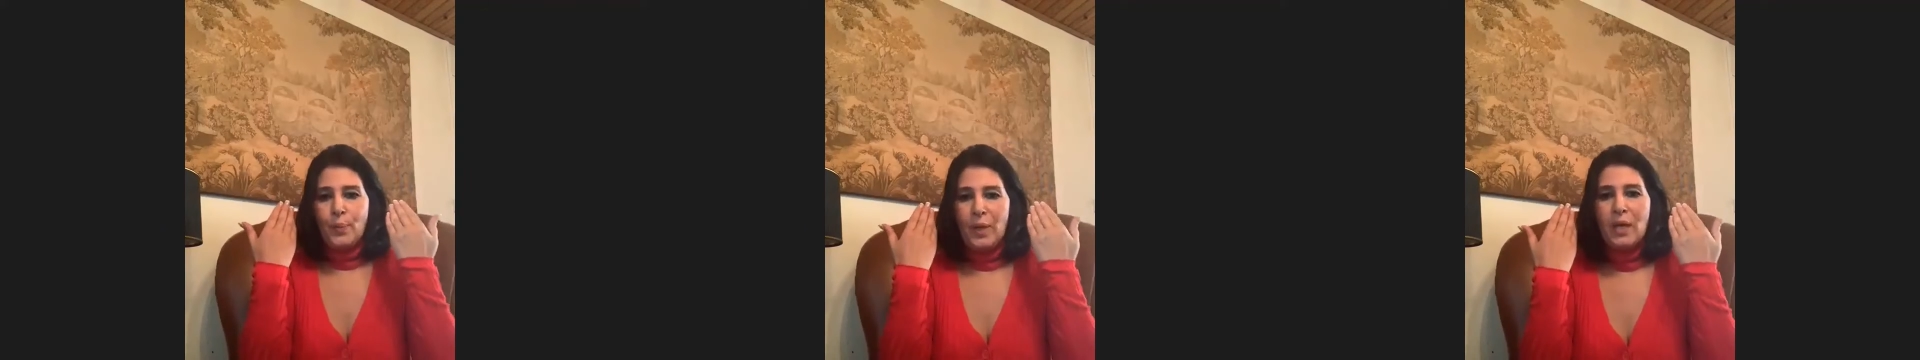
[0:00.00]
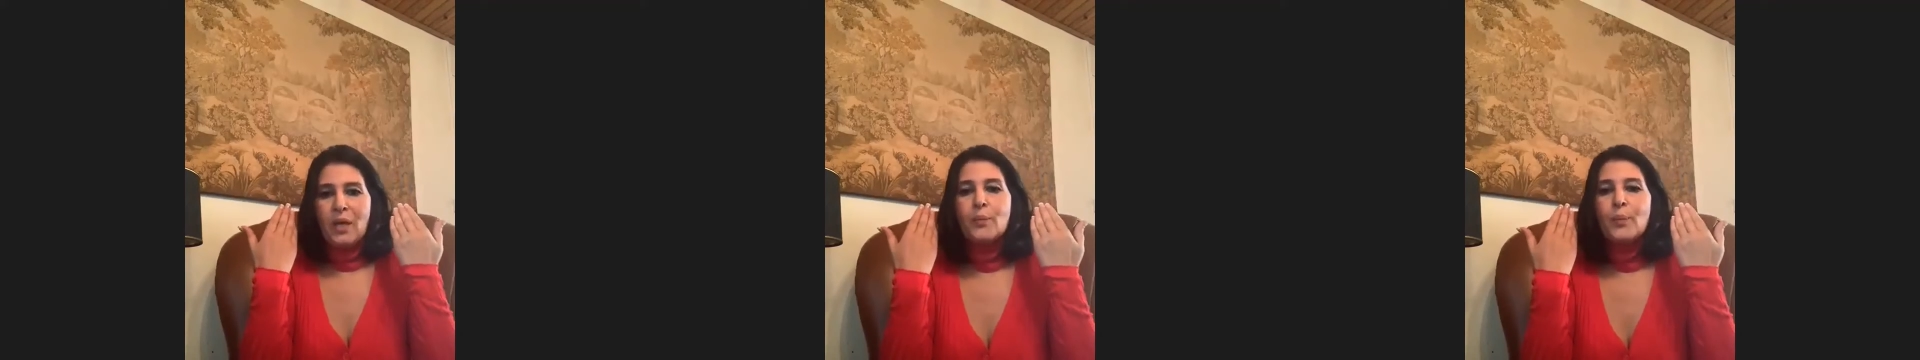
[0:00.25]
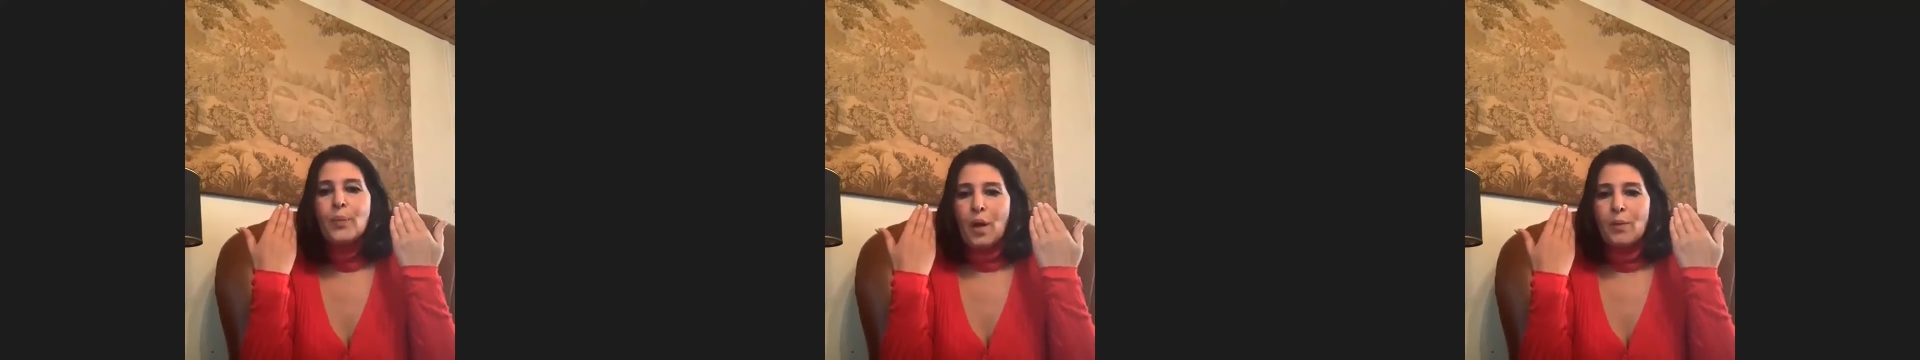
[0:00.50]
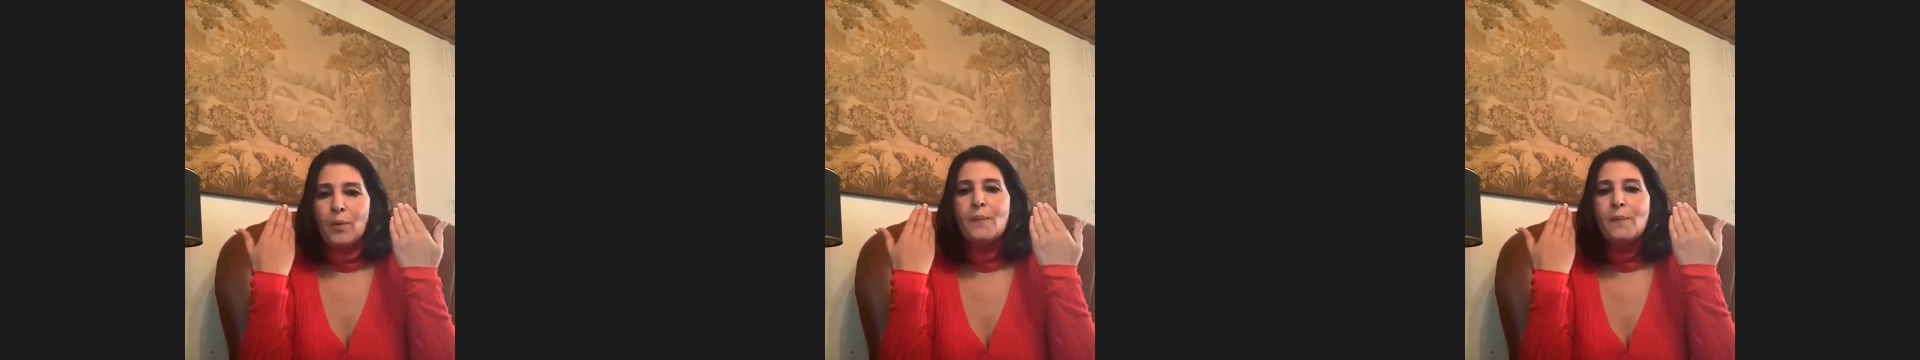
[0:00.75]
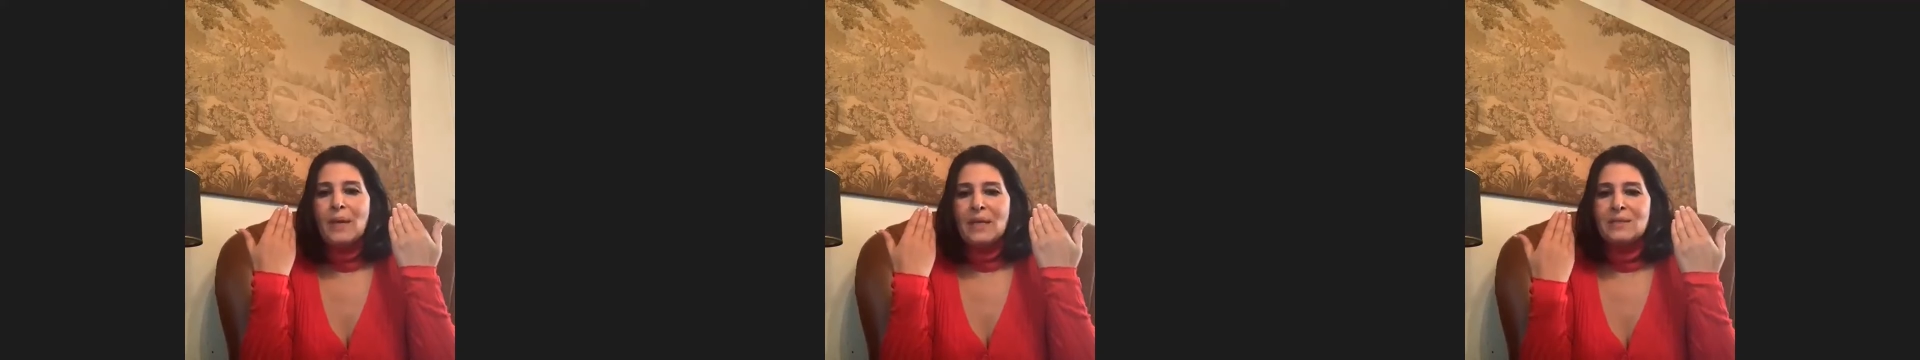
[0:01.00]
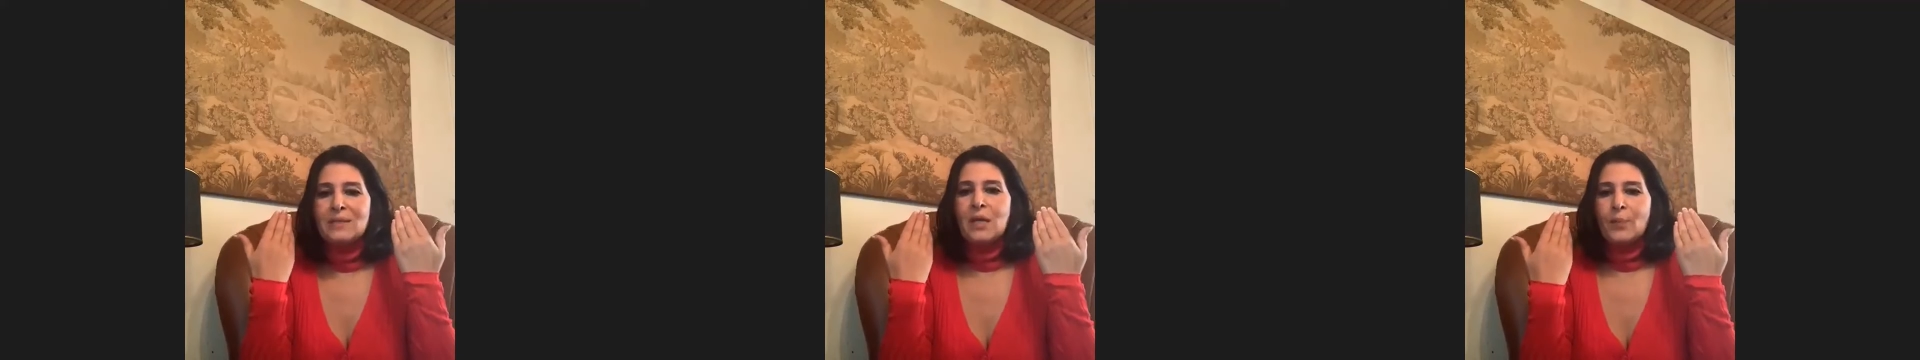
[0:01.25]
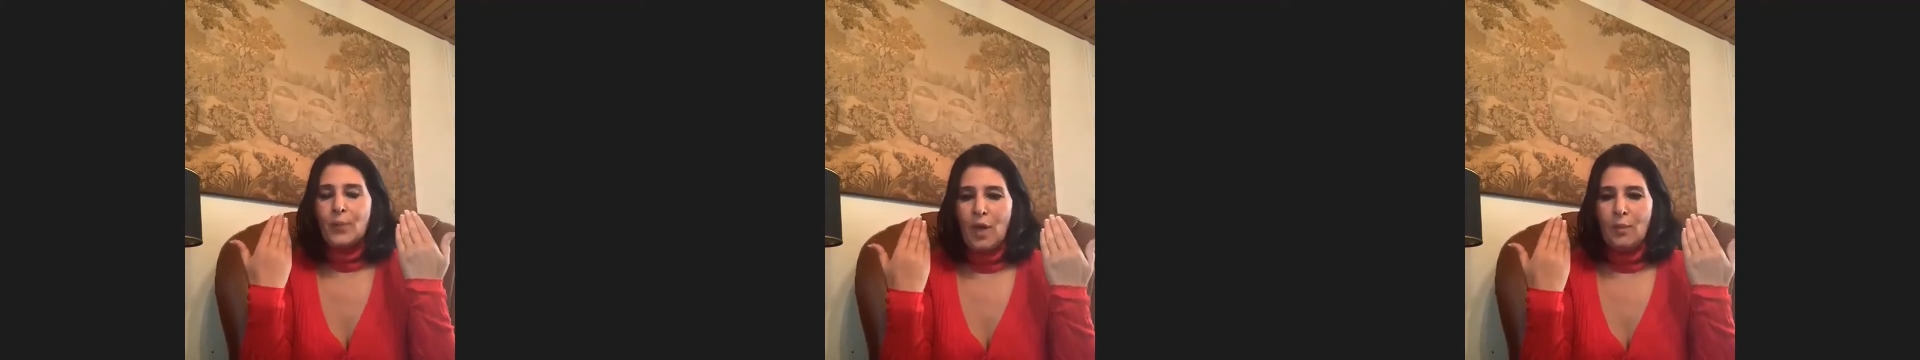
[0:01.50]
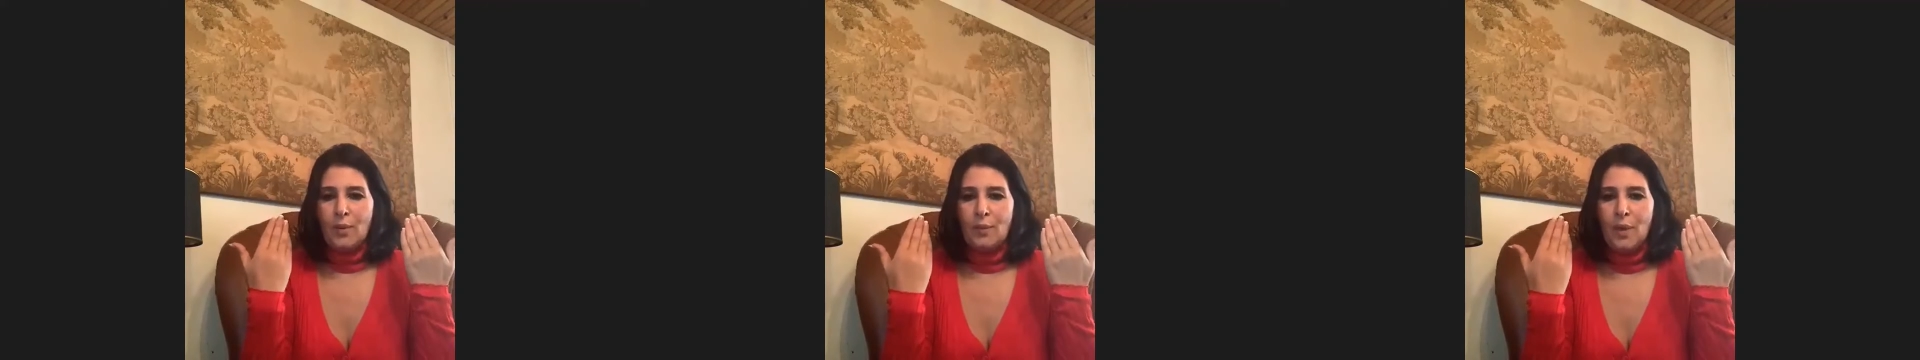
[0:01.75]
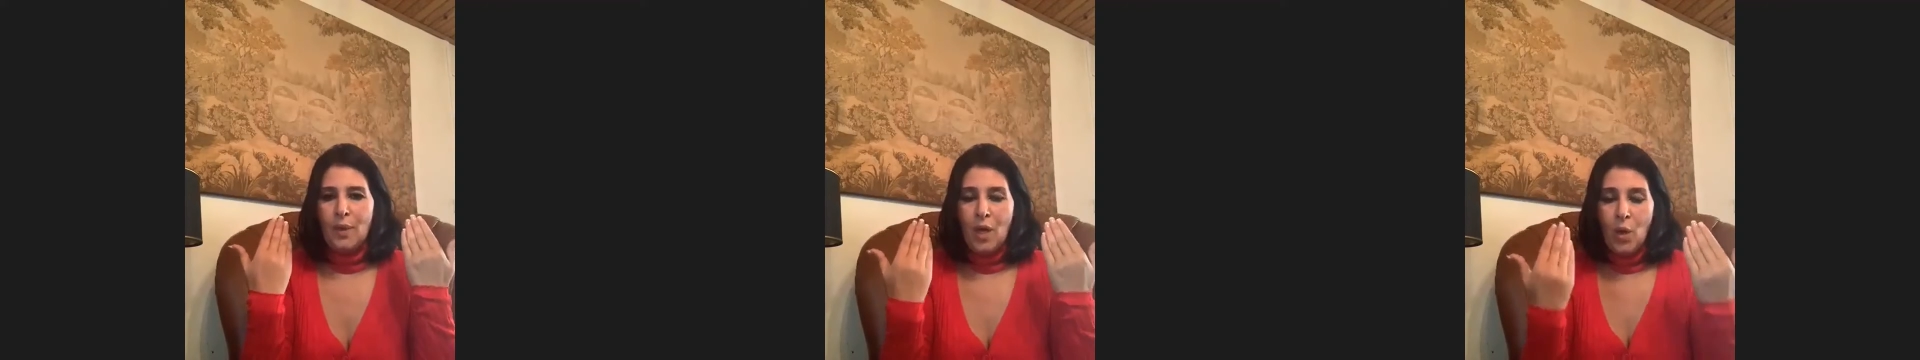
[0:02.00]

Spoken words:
big problem, mental problem.